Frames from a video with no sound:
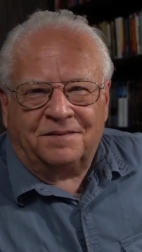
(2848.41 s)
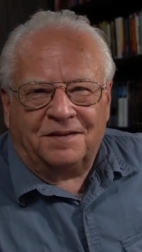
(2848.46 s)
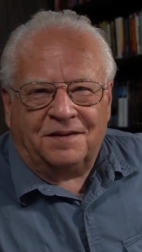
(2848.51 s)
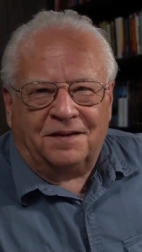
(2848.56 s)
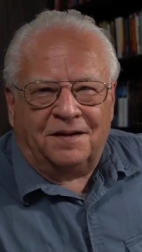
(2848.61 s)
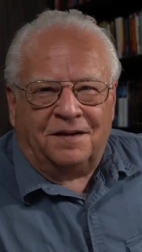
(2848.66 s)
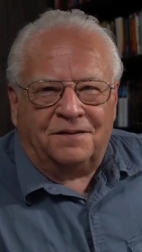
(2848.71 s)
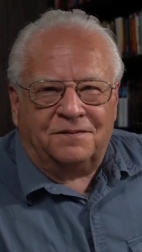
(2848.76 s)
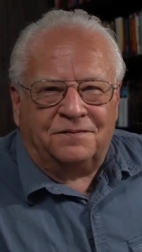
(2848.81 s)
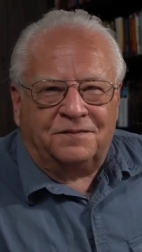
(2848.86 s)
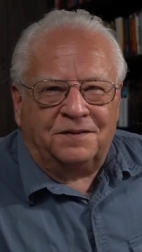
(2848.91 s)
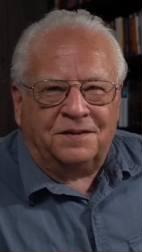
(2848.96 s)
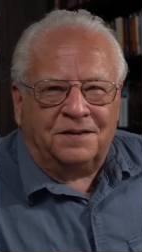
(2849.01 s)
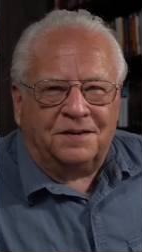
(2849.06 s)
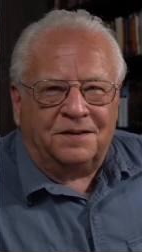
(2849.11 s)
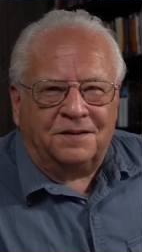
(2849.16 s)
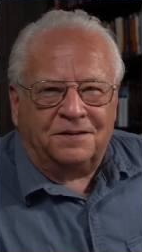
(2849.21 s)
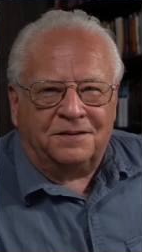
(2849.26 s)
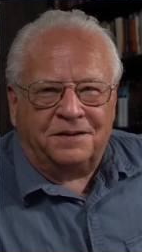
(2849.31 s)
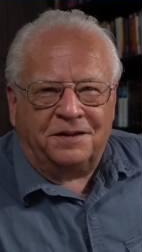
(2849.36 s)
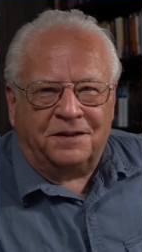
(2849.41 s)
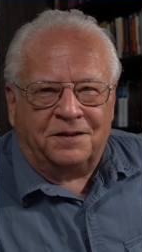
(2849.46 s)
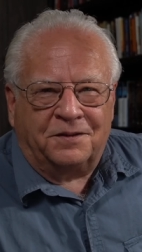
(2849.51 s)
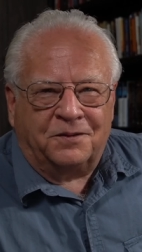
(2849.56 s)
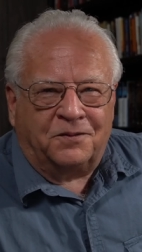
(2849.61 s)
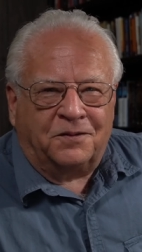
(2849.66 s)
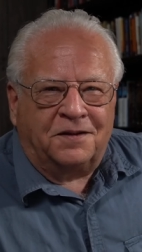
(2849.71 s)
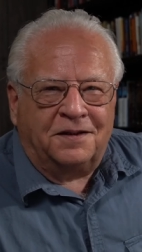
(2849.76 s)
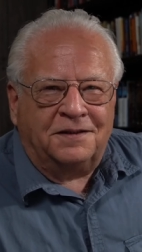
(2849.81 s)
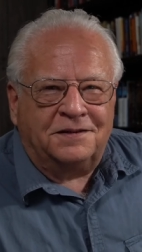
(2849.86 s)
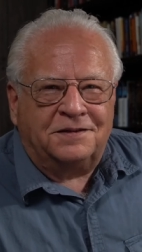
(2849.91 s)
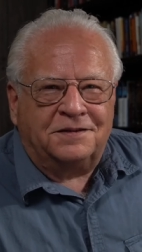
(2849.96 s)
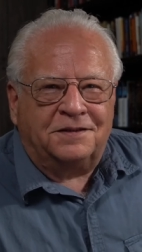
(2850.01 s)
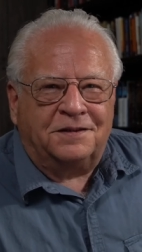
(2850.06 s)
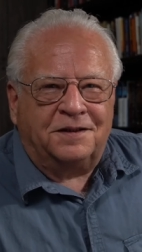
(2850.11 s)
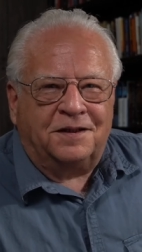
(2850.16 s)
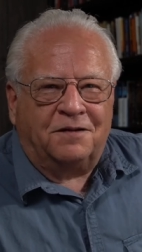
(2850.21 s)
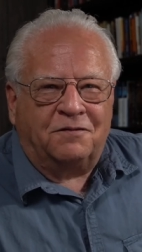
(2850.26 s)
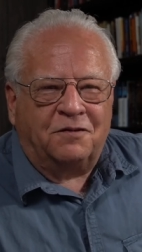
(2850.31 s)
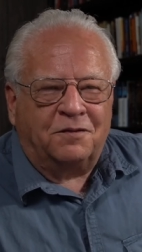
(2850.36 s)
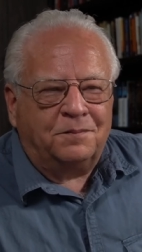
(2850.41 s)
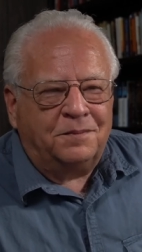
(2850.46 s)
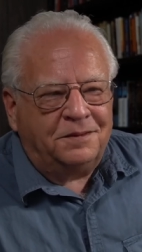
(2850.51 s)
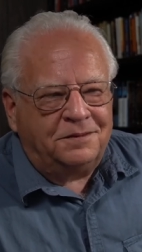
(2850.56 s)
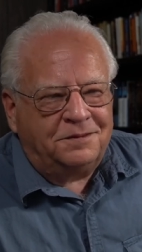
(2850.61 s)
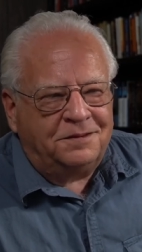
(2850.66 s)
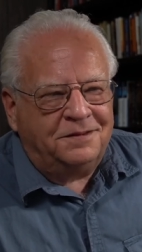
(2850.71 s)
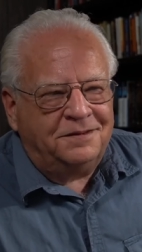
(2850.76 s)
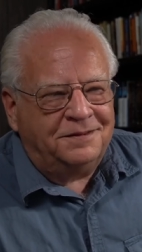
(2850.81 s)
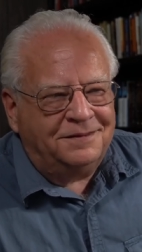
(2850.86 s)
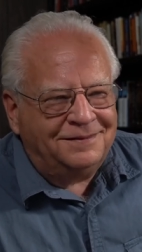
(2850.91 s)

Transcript: of the, the authorities and the government?